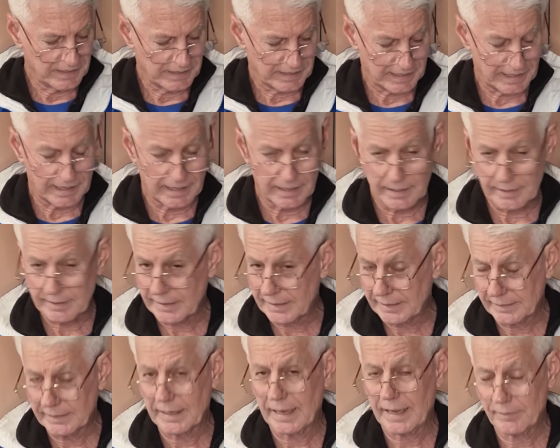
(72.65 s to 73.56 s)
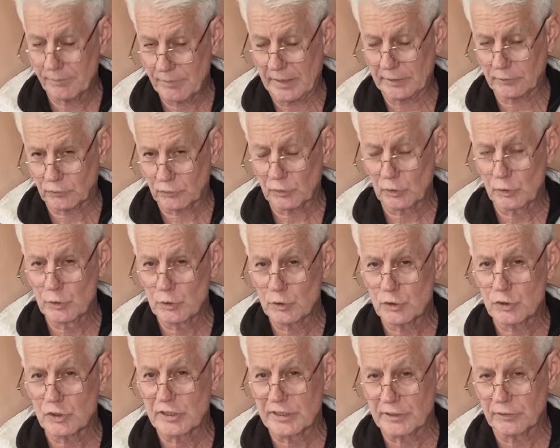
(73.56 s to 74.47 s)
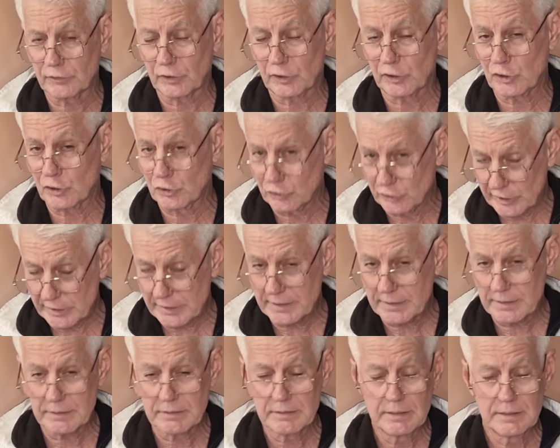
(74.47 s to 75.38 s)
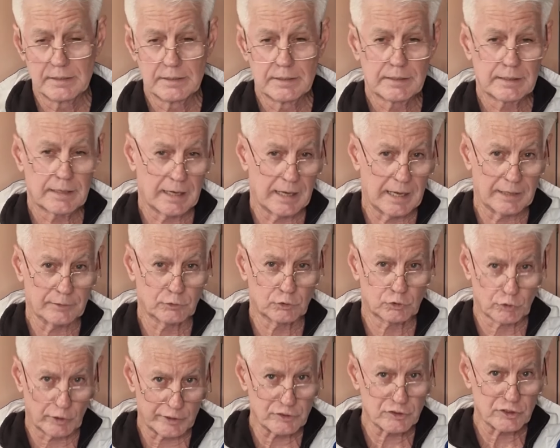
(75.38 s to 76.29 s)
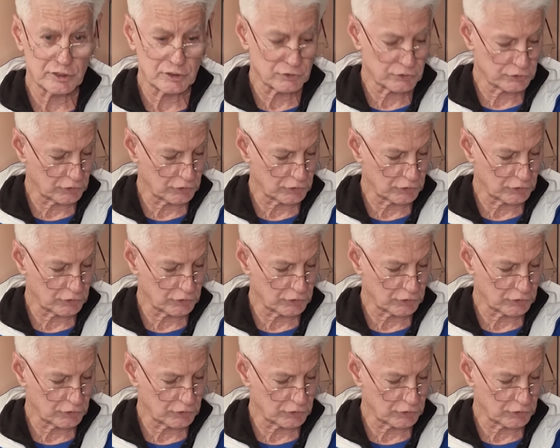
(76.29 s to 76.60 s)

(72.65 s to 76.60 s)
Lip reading: And that solution is a unique stretching